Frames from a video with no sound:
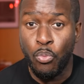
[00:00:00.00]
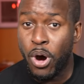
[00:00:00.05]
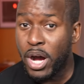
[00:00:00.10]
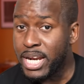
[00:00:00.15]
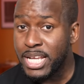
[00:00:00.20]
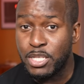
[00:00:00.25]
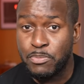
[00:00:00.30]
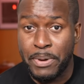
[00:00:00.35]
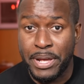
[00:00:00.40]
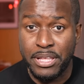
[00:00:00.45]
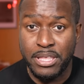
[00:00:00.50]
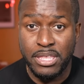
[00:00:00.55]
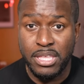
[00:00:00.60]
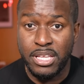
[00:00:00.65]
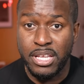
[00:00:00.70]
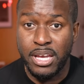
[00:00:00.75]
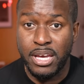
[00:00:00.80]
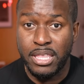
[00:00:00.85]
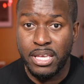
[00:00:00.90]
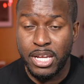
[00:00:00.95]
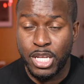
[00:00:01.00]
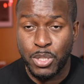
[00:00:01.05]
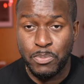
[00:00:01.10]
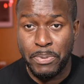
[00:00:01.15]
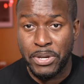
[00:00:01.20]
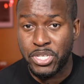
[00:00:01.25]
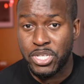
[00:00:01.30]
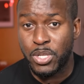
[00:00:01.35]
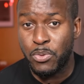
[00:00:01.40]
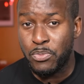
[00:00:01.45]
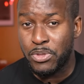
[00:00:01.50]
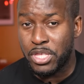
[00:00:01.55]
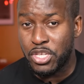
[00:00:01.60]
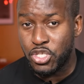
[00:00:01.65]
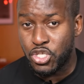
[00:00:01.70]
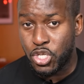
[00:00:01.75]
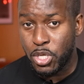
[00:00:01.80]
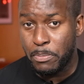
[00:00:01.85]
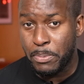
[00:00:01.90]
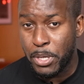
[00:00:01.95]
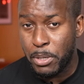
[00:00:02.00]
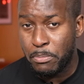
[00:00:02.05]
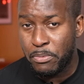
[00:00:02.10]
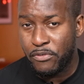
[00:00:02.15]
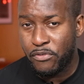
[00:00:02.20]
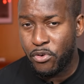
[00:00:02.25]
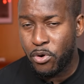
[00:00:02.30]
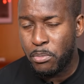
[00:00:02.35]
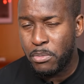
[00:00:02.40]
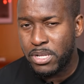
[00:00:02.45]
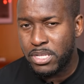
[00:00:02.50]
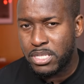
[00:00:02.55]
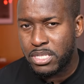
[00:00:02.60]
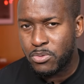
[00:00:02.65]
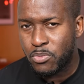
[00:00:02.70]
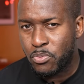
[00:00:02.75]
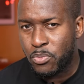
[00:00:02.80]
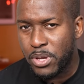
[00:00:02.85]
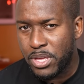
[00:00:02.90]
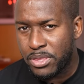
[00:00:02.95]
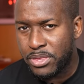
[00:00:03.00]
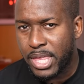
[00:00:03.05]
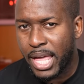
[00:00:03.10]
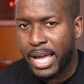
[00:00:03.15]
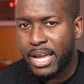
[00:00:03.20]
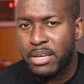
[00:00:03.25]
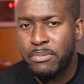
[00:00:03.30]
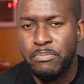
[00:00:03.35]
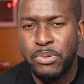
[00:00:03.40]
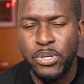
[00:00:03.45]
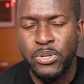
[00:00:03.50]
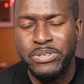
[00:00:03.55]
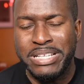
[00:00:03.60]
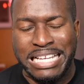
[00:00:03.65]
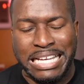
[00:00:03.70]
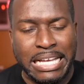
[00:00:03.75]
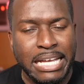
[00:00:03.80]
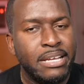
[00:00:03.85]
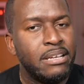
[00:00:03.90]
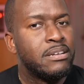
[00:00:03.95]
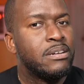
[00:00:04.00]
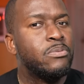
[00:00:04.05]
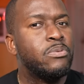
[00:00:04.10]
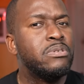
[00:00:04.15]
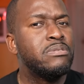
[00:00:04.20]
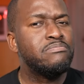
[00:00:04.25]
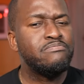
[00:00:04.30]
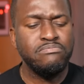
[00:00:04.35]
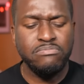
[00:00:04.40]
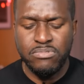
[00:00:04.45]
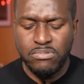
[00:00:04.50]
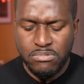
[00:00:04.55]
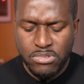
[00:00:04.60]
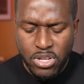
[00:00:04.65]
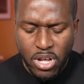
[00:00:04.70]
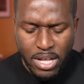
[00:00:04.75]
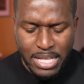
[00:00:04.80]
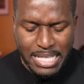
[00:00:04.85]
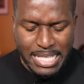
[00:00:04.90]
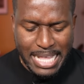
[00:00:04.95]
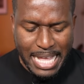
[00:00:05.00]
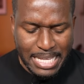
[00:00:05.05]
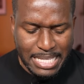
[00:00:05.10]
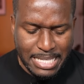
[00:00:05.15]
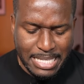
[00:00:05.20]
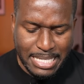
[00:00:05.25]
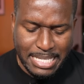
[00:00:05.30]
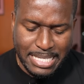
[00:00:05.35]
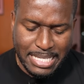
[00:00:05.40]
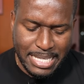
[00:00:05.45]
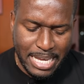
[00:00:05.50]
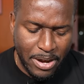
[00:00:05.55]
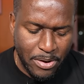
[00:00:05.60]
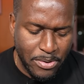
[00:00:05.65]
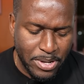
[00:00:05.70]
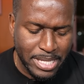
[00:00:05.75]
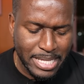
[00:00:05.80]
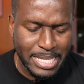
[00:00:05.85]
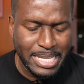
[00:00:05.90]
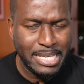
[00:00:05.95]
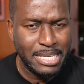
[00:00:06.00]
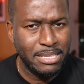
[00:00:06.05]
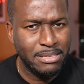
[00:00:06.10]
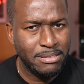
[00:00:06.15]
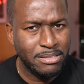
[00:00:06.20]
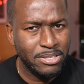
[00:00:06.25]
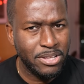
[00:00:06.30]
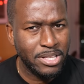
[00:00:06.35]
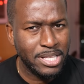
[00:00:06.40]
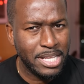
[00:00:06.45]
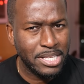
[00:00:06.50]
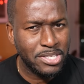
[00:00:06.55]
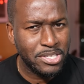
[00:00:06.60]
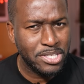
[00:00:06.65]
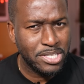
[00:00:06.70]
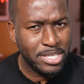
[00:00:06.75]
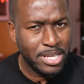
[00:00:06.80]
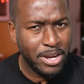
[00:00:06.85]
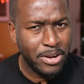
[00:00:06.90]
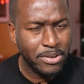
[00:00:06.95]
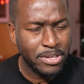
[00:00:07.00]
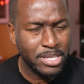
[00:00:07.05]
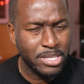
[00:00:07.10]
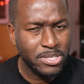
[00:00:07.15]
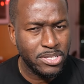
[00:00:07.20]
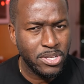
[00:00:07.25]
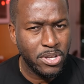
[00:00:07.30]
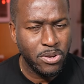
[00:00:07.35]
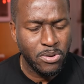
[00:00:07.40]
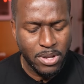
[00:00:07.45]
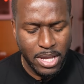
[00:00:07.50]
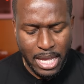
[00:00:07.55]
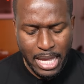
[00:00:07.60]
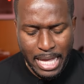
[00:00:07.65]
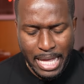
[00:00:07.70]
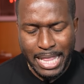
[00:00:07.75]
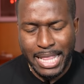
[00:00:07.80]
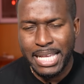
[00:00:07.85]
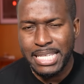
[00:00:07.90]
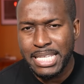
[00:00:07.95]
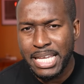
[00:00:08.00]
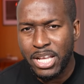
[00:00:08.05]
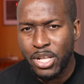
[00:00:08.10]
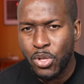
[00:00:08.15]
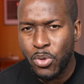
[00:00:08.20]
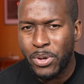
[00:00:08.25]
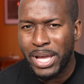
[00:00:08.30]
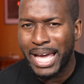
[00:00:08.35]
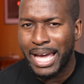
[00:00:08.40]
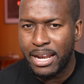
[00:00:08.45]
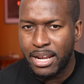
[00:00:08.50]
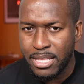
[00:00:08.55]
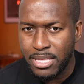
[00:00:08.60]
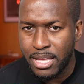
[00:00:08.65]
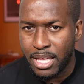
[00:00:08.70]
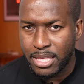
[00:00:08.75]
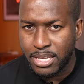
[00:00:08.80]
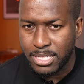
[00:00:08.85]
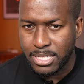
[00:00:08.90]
one is better than the other, especially with the GPU performance with that compute? Well, not necessarily, not necessarily. So let's take a look at another